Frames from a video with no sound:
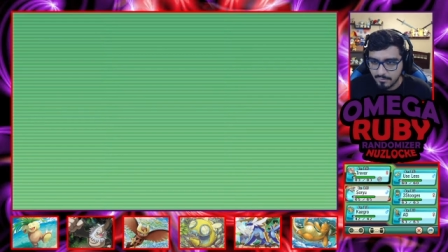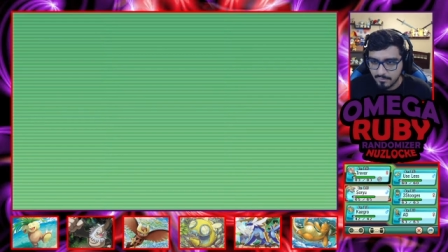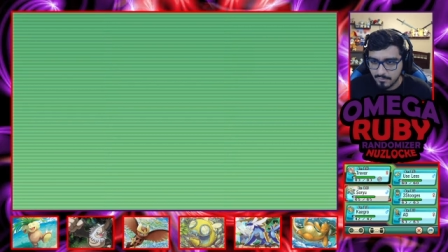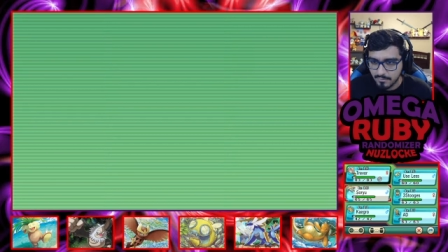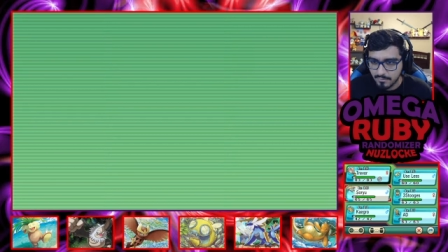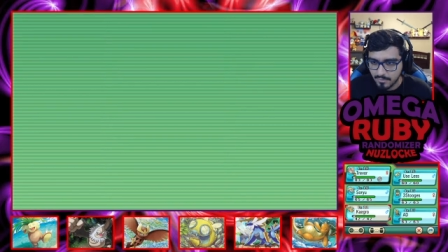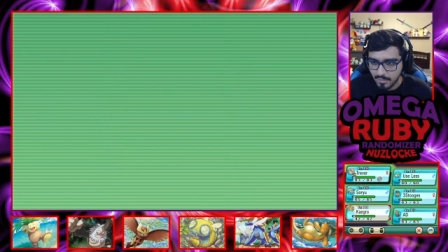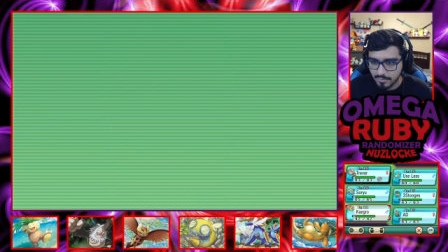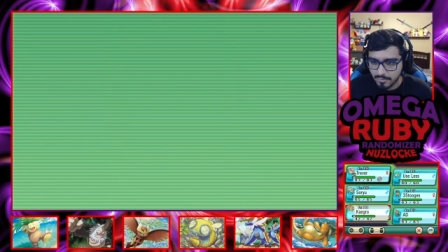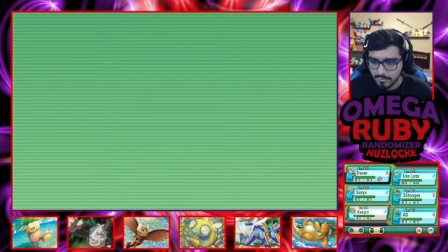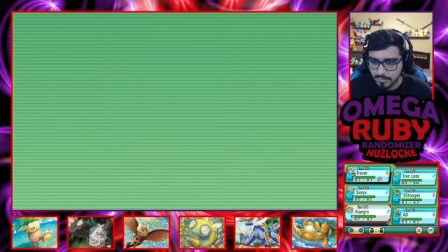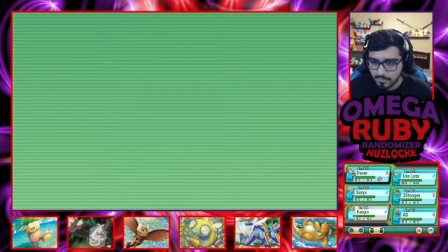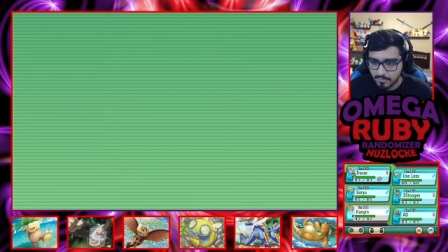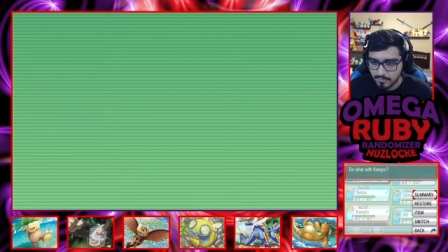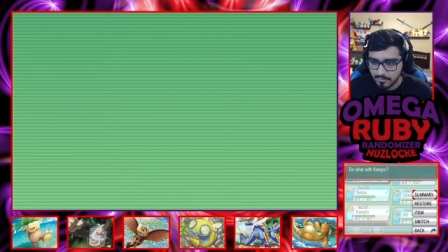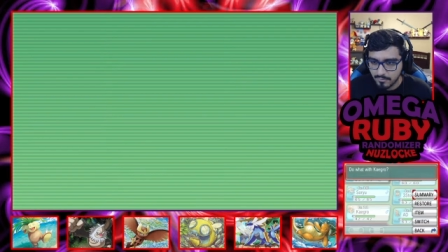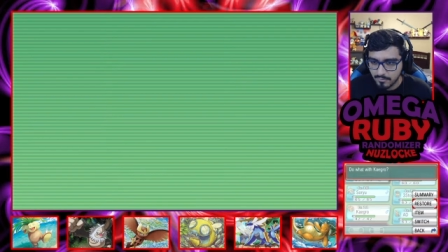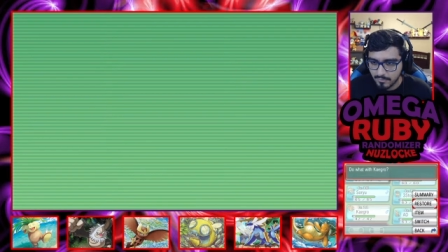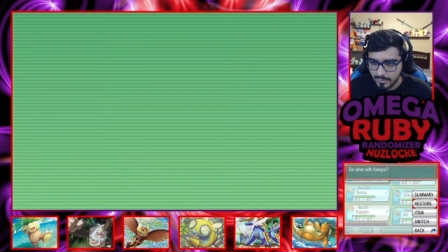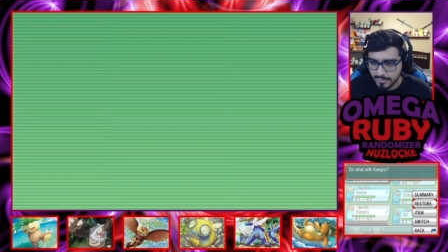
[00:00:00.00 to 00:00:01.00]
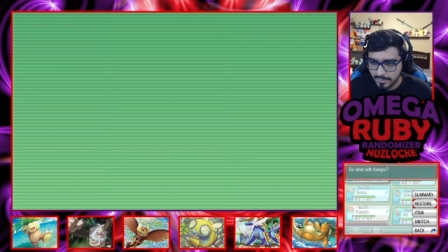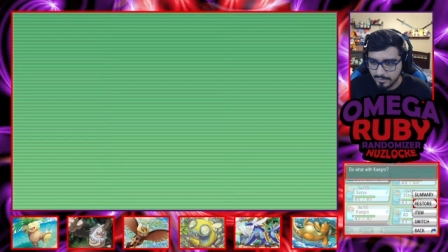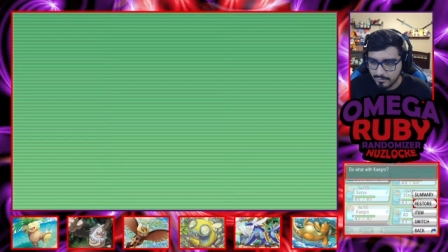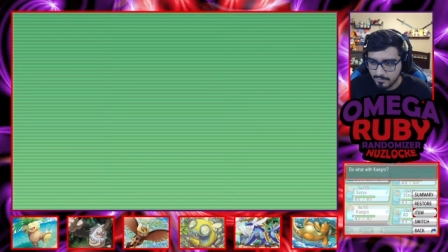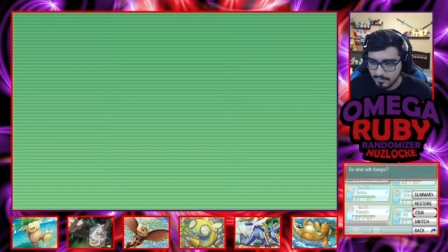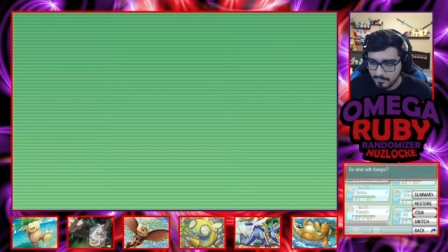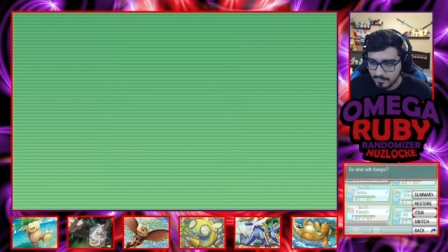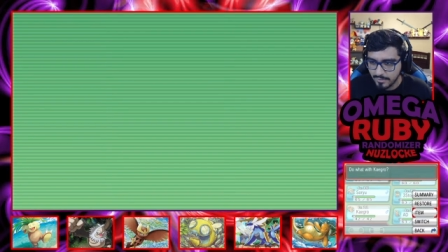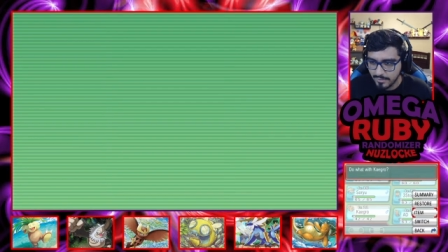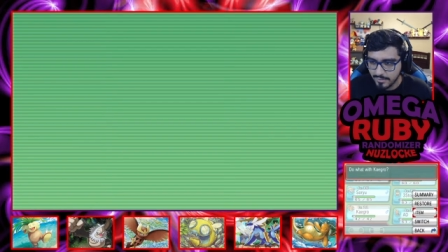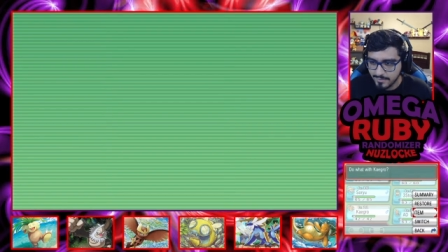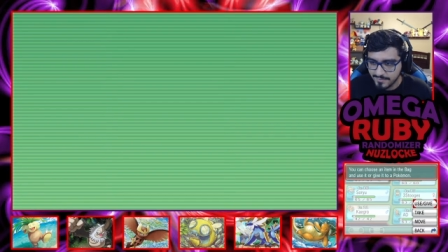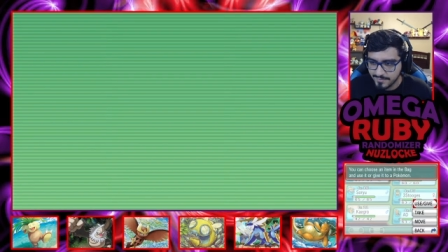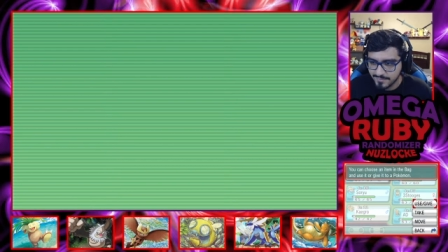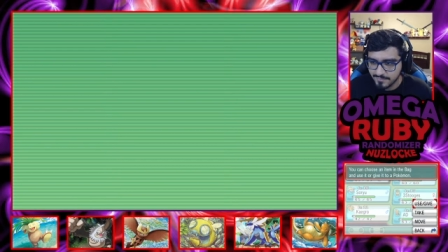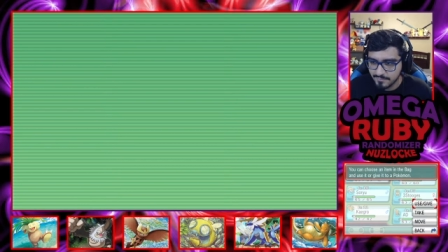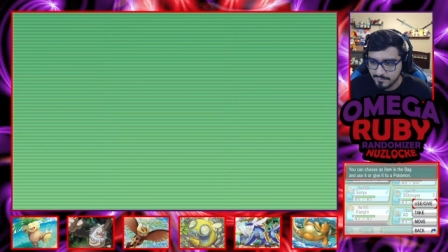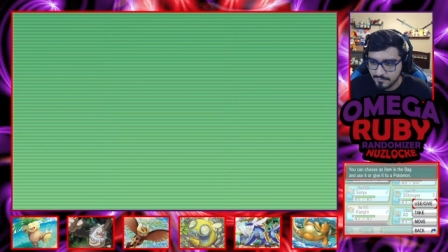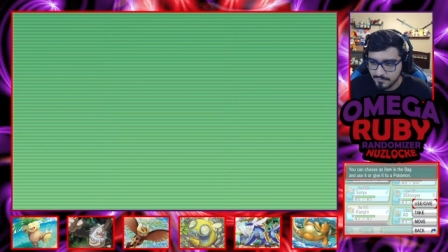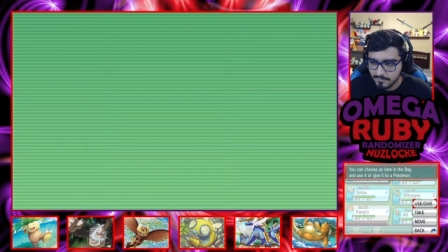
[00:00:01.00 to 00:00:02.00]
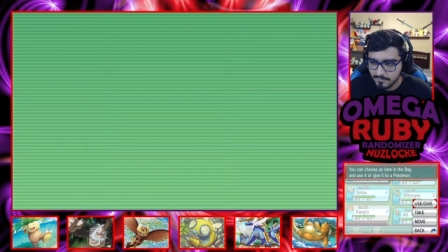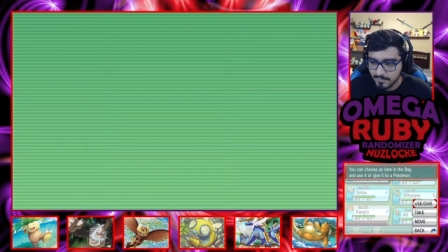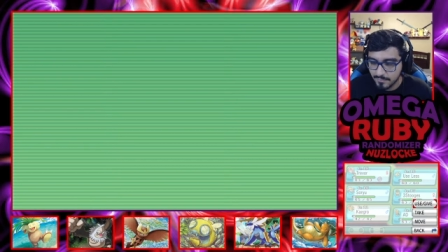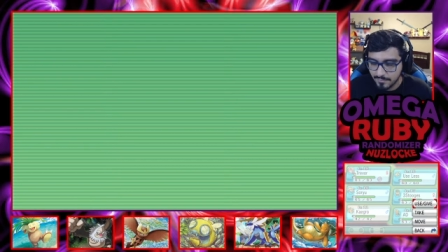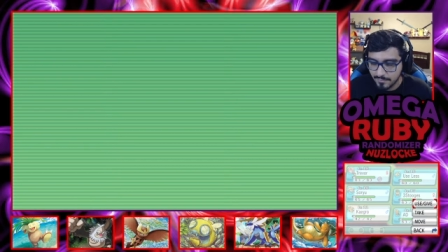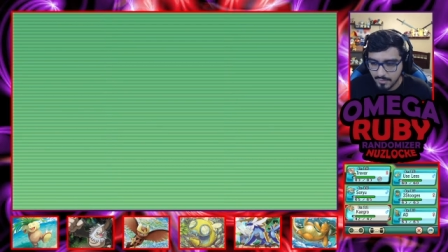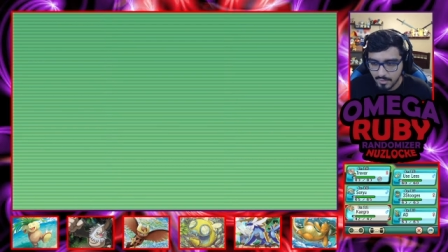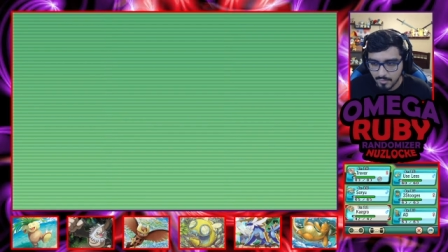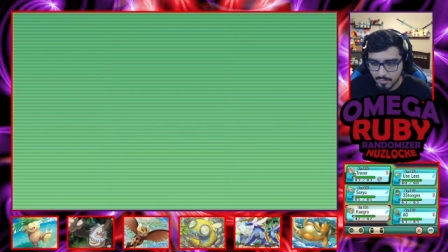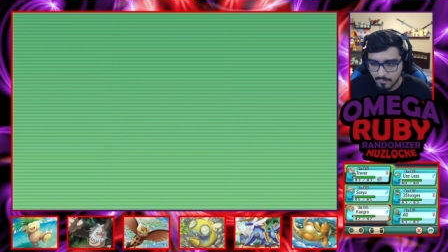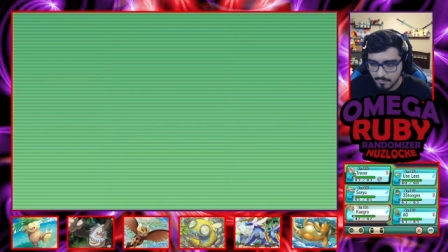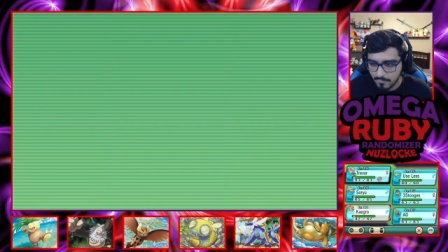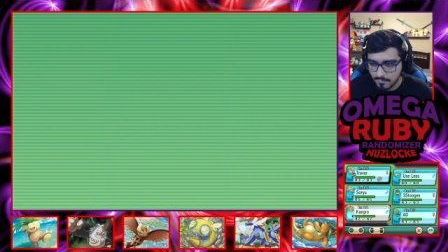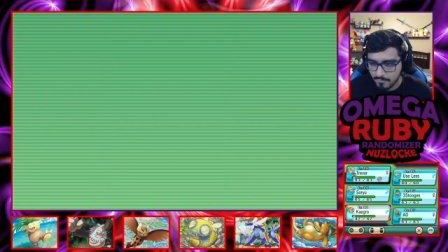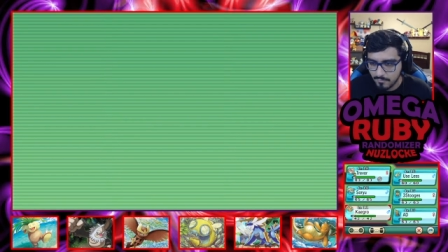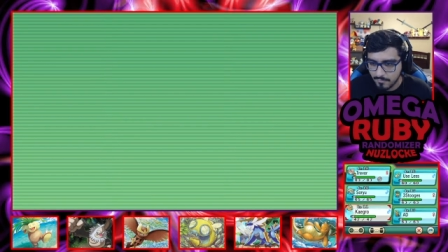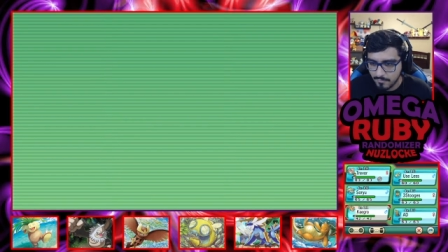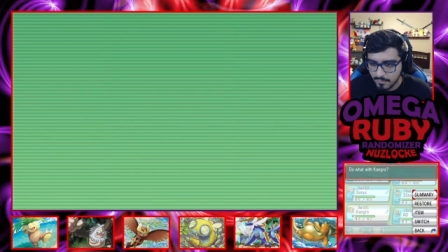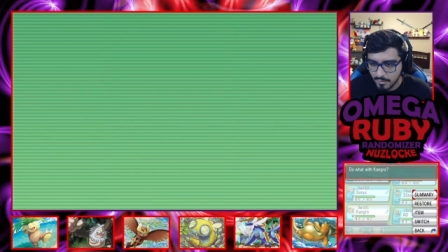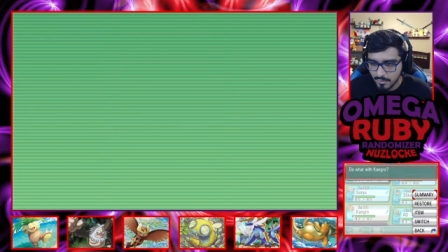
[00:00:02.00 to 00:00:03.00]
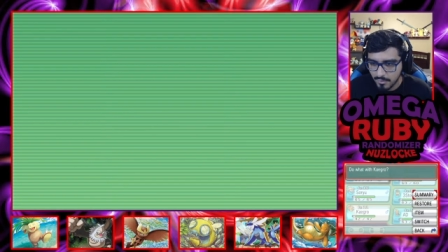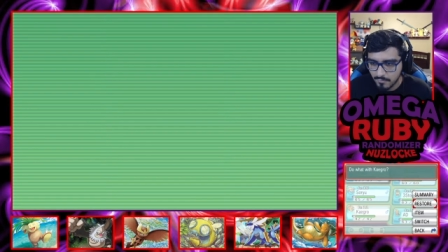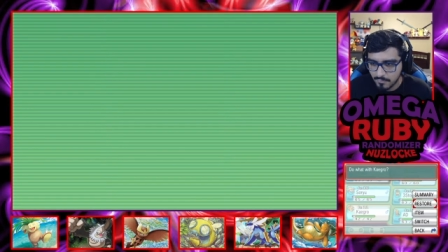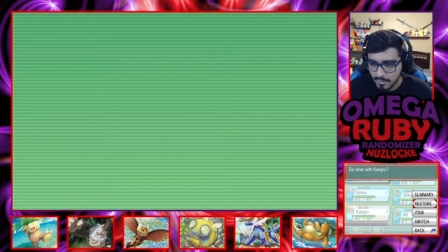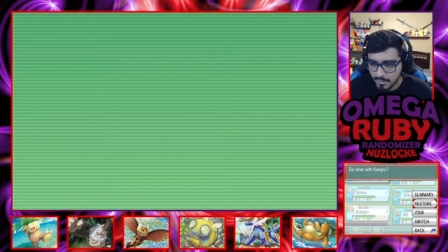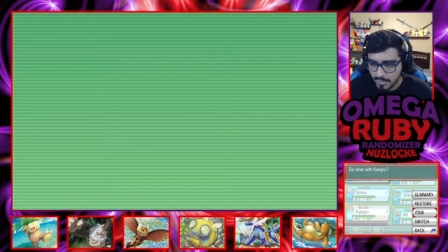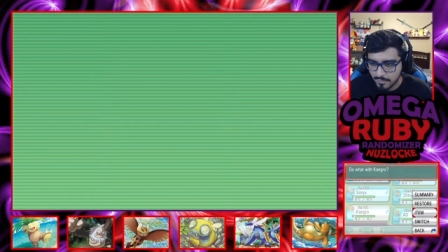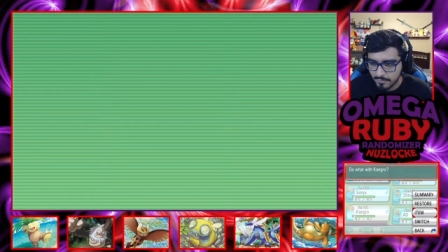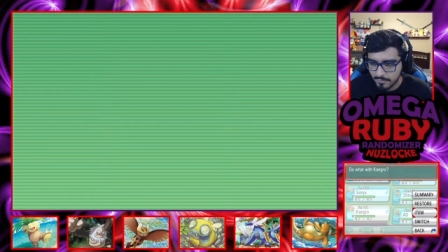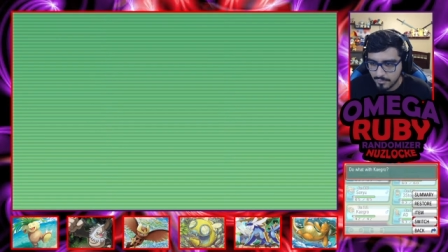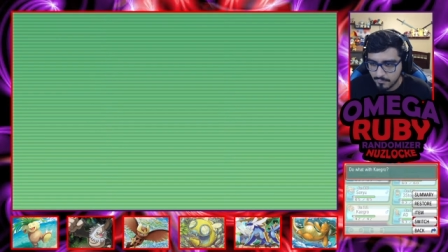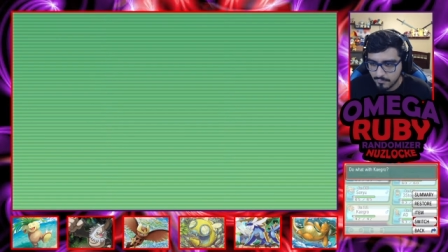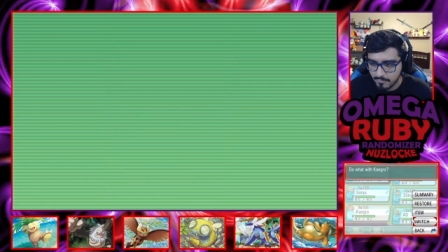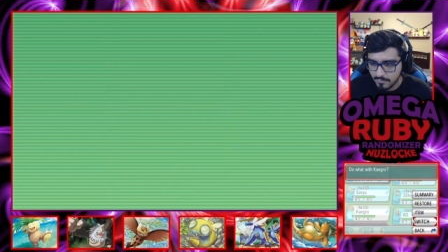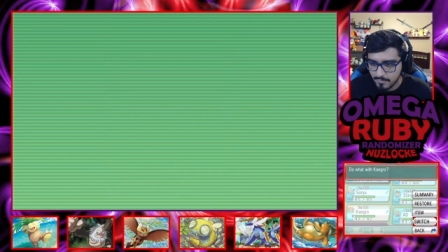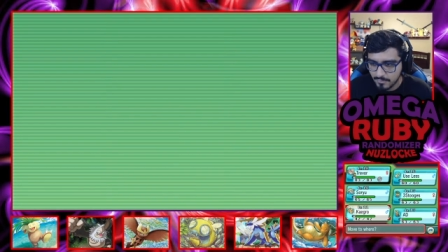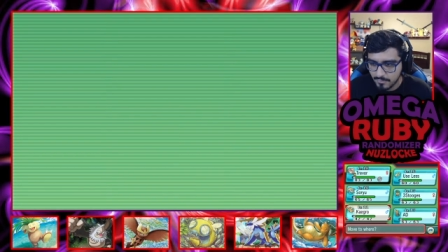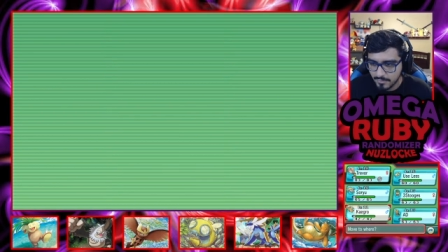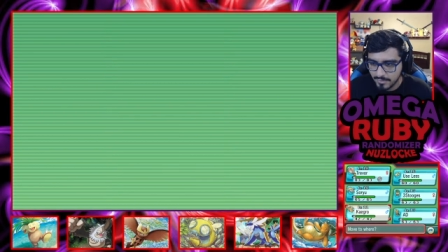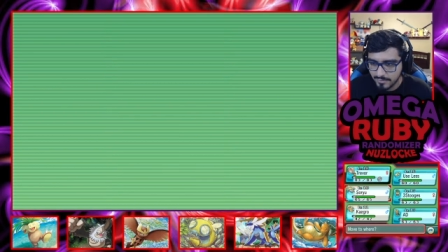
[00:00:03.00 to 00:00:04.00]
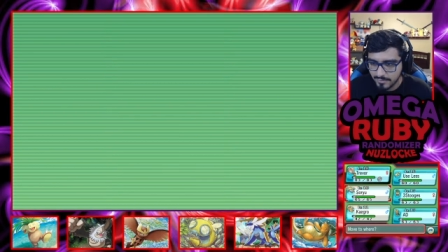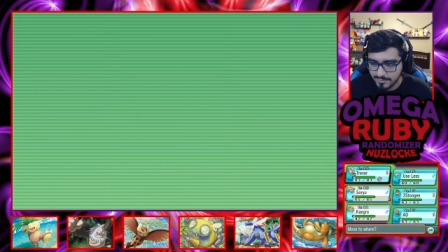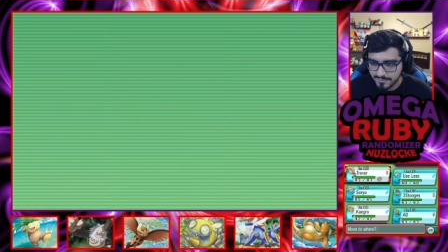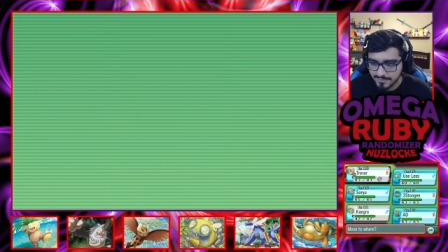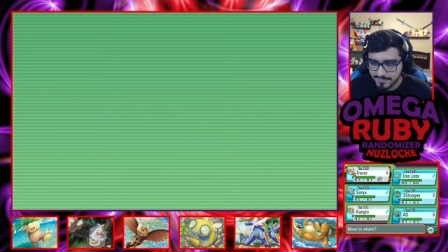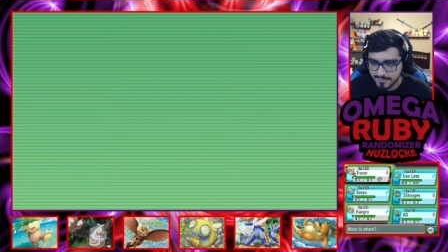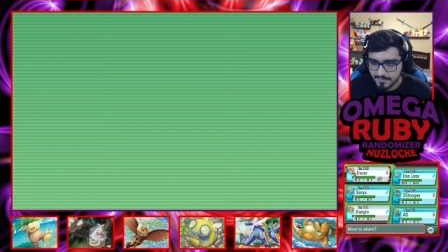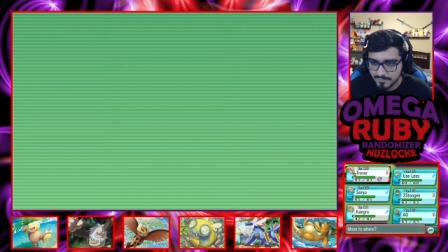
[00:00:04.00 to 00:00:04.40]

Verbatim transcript: Kagro, lead. Lead us. N no. No, Kagro, lead us.